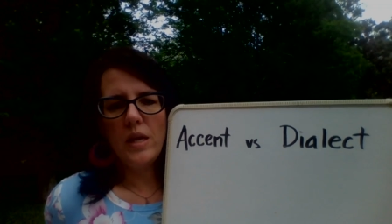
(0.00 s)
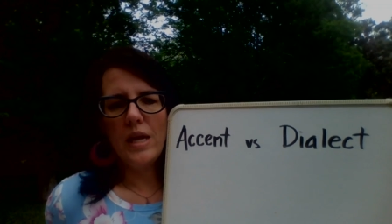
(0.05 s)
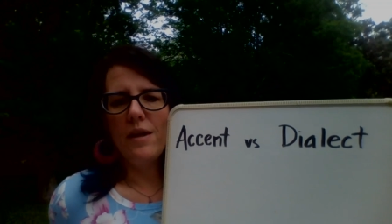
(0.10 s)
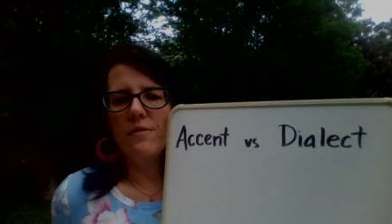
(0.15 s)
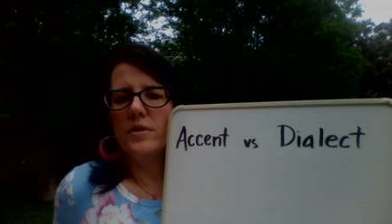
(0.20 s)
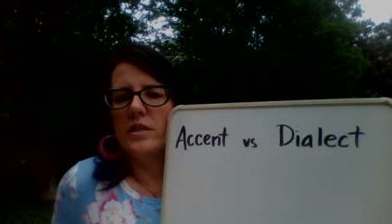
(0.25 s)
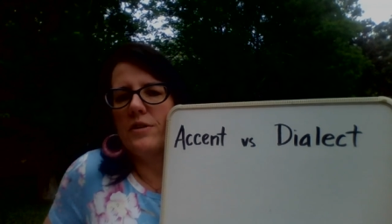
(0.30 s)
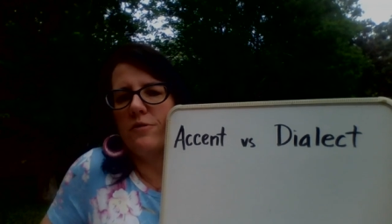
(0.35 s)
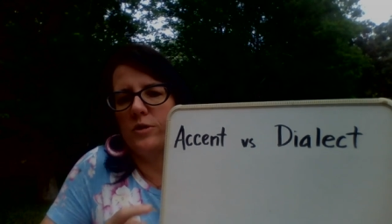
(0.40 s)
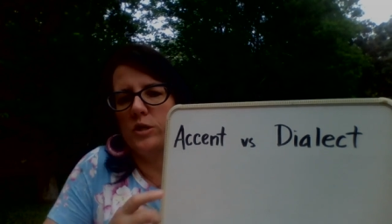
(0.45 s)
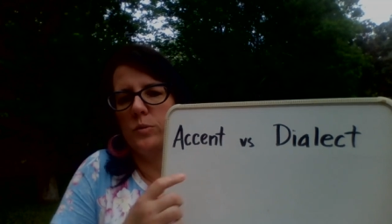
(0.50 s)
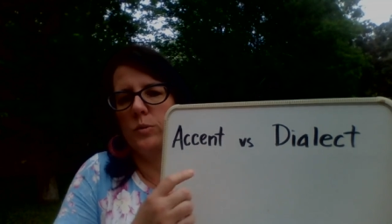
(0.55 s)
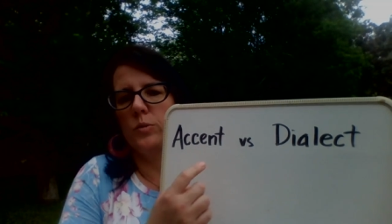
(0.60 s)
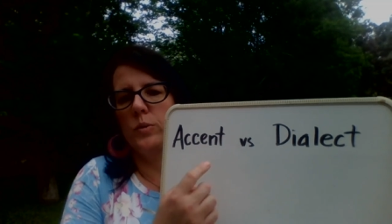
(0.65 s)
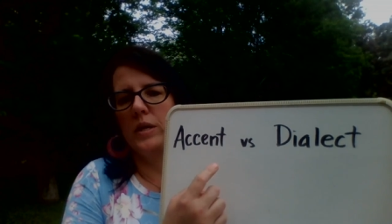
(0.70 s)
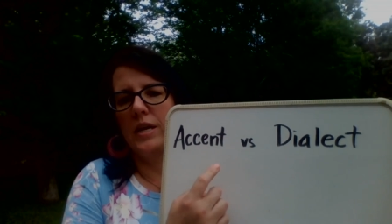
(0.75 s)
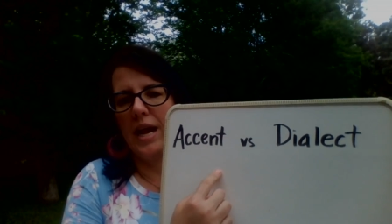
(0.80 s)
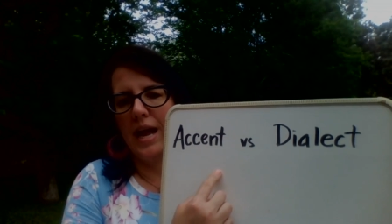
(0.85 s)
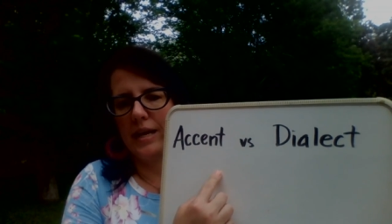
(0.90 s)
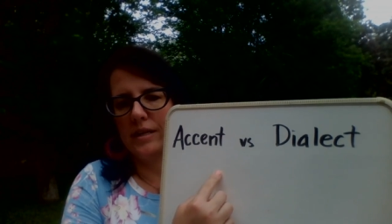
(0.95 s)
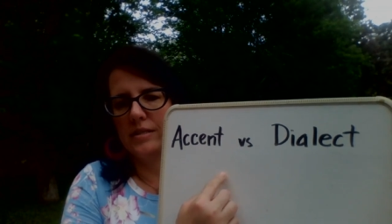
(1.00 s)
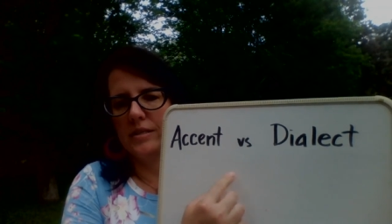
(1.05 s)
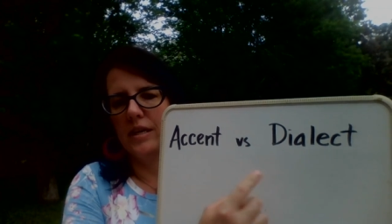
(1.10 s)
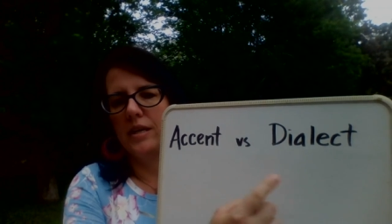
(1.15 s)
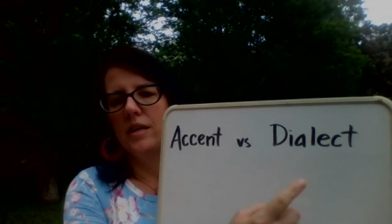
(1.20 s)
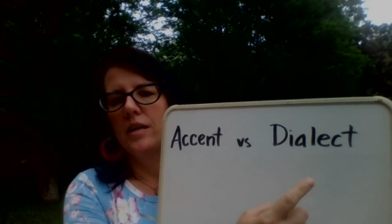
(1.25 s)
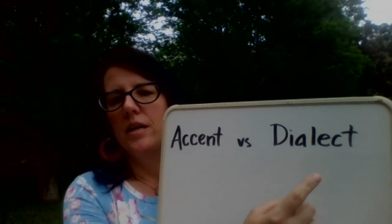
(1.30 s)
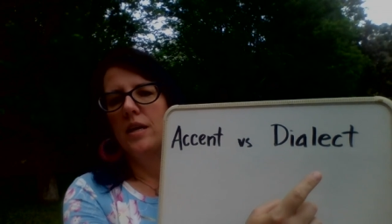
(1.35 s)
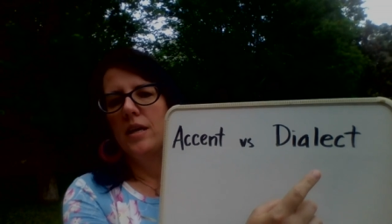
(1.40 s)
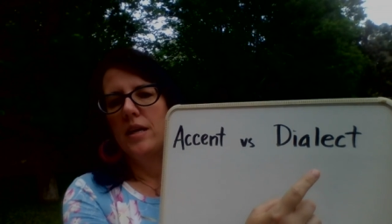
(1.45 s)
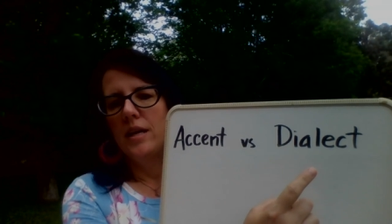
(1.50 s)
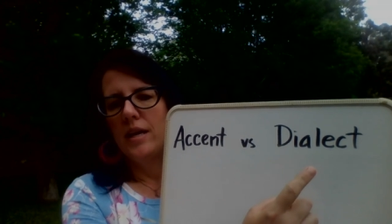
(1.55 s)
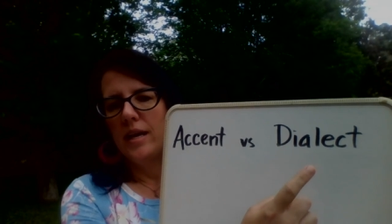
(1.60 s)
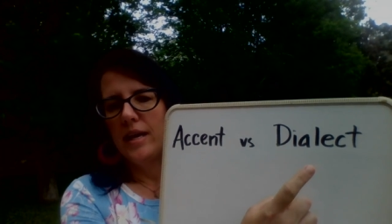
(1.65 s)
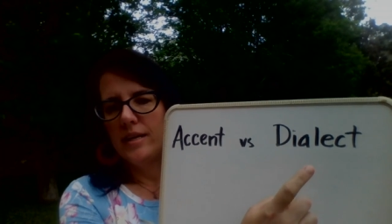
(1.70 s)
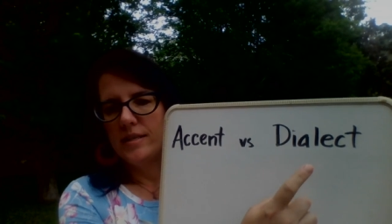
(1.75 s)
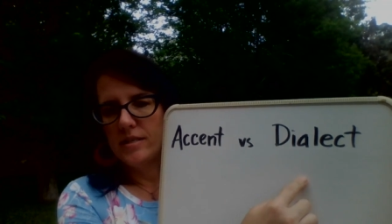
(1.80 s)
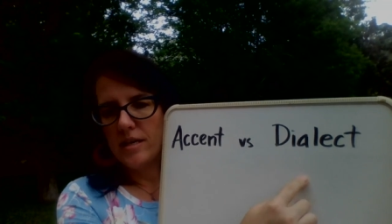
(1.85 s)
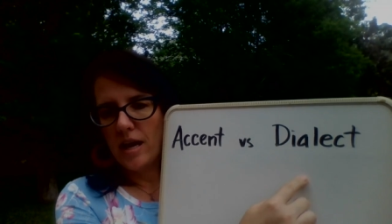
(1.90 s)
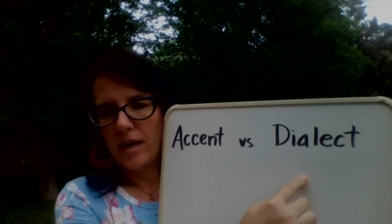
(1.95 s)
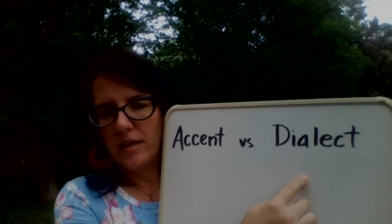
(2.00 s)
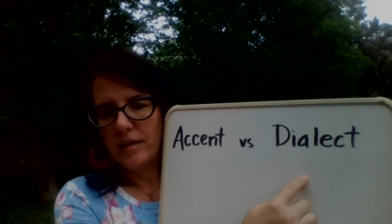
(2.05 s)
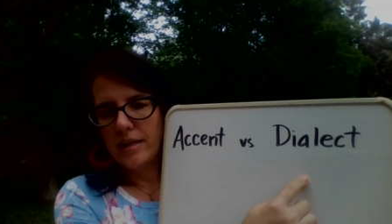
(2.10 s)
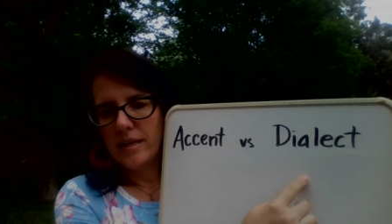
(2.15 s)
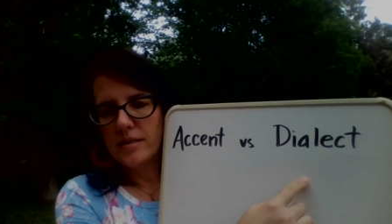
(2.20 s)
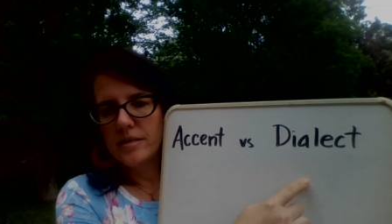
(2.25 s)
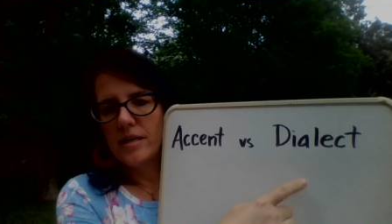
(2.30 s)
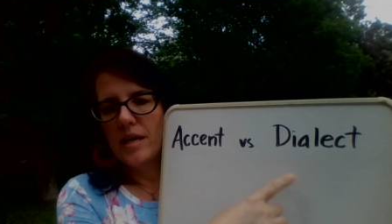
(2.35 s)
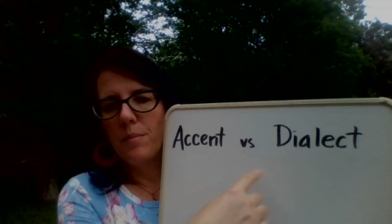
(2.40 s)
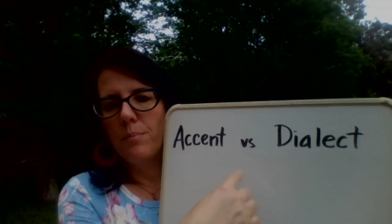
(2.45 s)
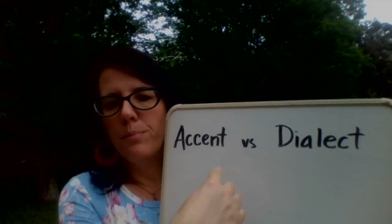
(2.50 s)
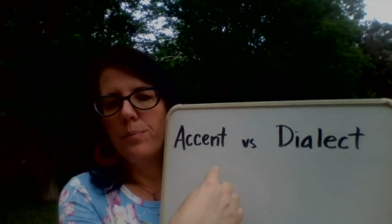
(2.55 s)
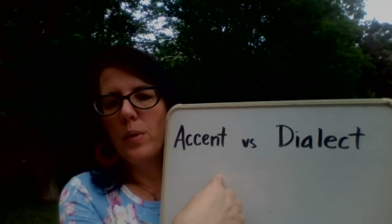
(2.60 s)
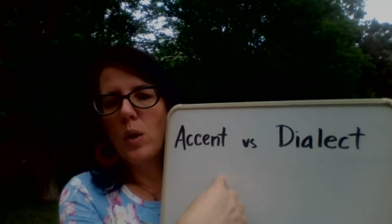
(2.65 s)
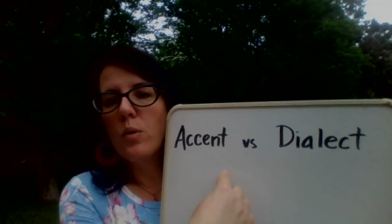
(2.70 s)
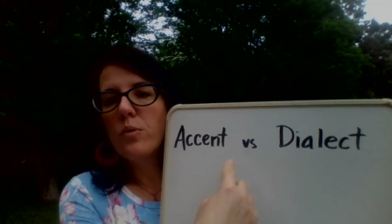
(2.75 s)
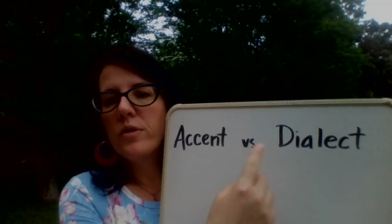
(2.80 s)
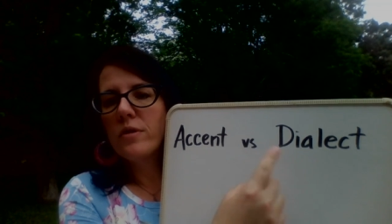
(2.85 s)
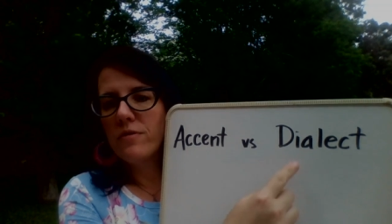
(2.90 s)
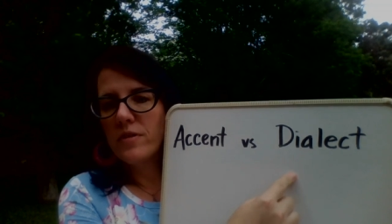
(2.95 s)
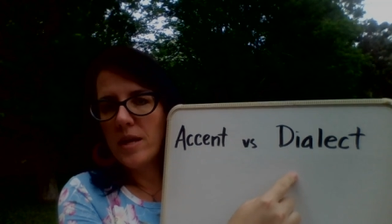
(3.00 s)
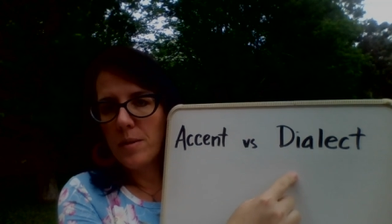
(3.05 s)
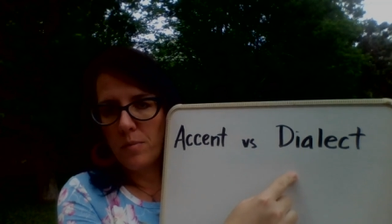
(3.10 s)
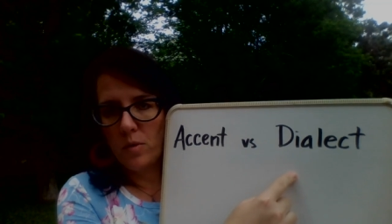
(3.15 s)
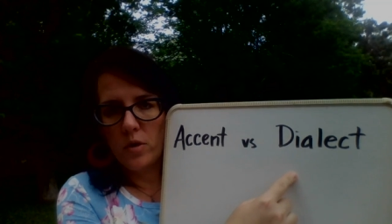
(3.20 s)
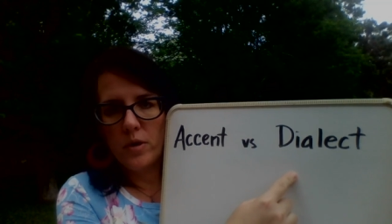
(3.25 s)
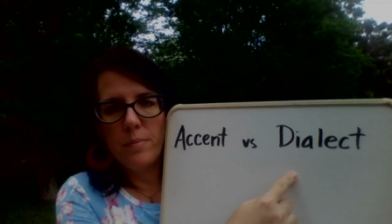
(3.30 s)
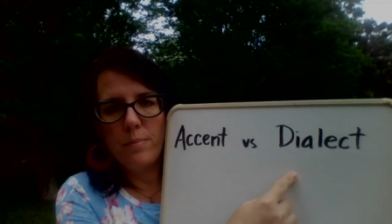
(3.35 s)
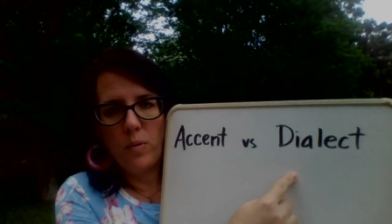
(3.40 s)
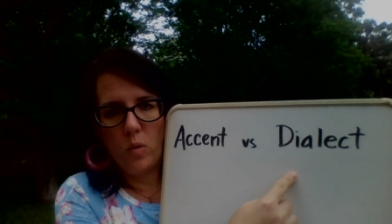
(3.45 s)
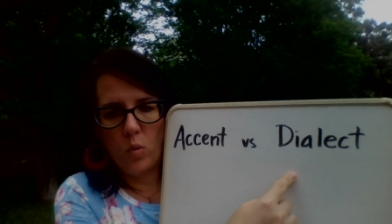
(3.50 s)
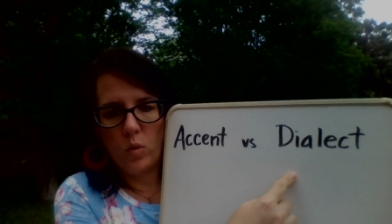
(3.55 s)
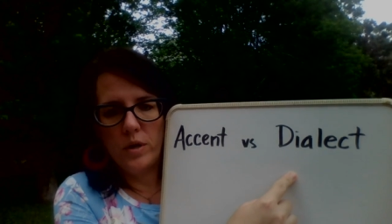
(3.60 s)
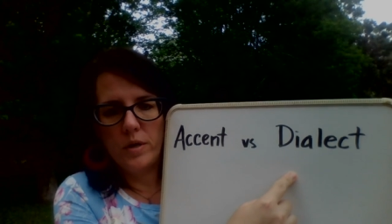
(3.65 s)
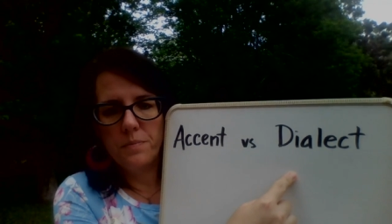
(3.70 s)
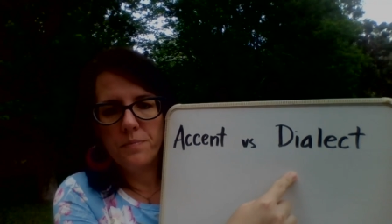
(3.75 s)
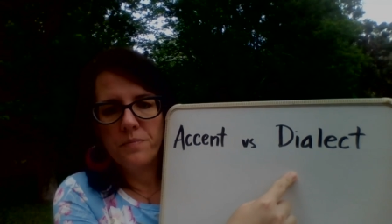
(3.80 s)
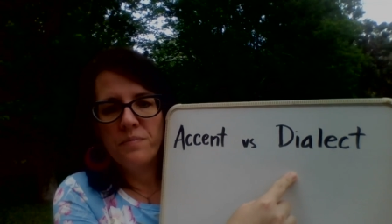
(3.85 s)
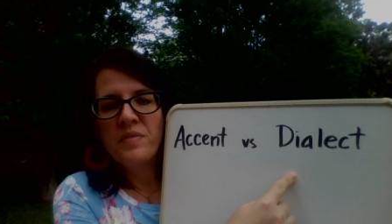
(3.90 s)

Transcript: of the difference between accent and dialect, and both of them are important.